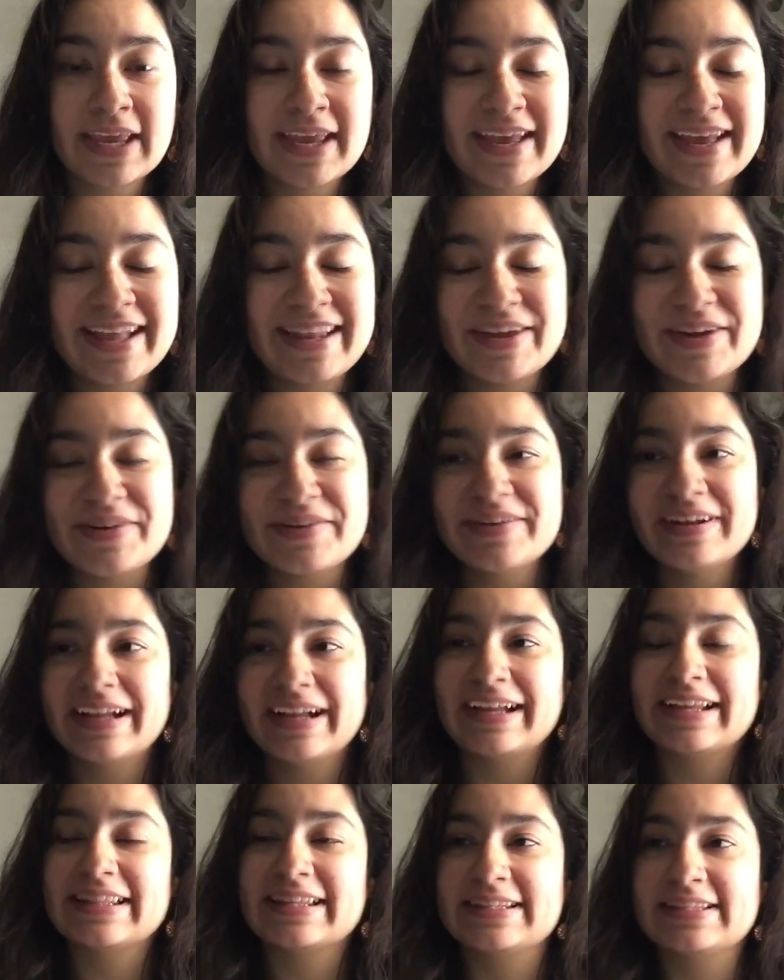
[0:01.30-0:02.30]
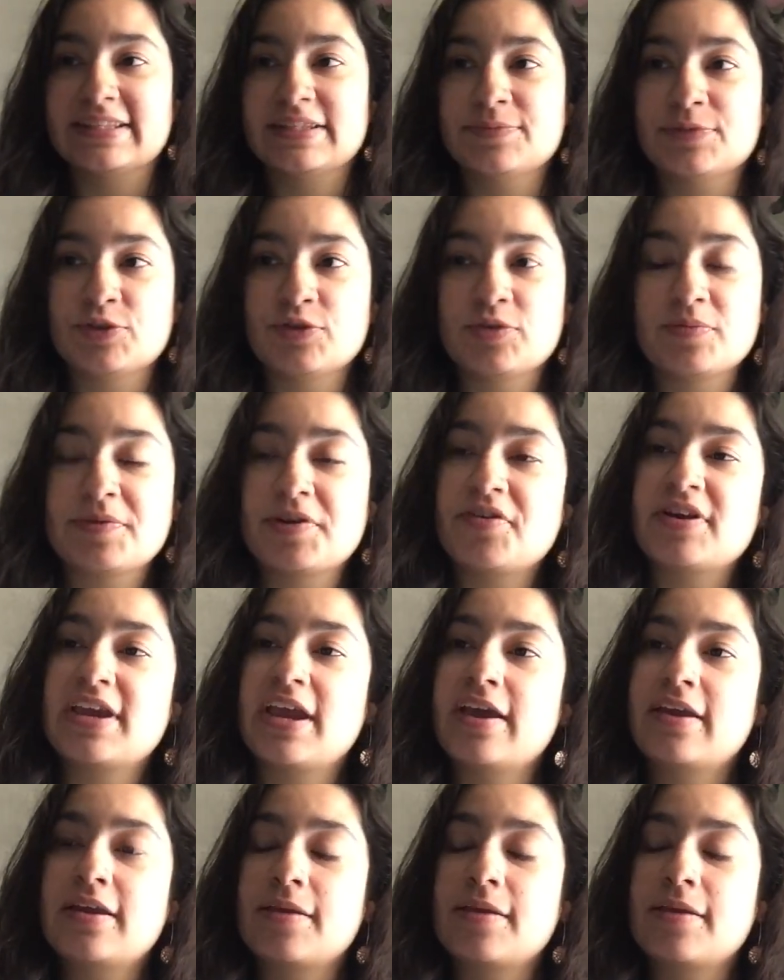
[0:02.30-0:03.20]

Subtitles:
Hello, this is Ms. Rubio again.